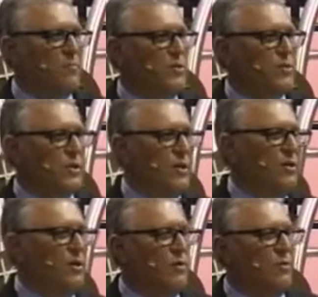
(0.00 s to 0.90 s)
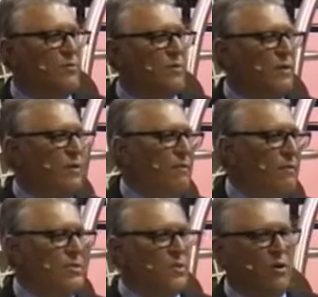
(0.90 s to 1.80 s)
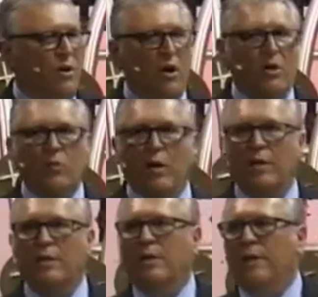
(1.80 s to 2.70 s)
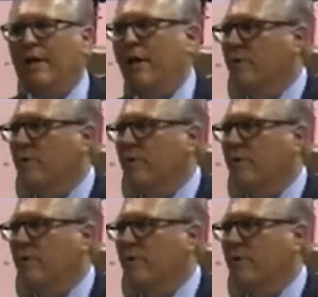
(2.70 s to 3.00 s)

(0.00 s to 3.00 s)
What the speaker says: would say, you know, if there's a God, why did he allow